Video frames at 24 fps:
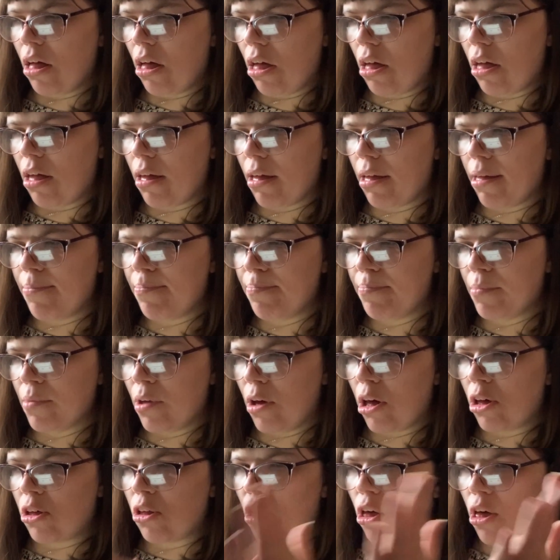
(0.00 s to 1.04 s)
Um,
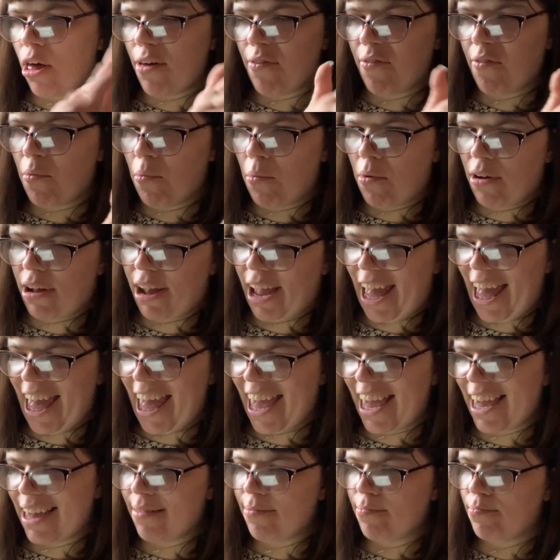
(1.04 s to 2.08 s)
I've got over 1k.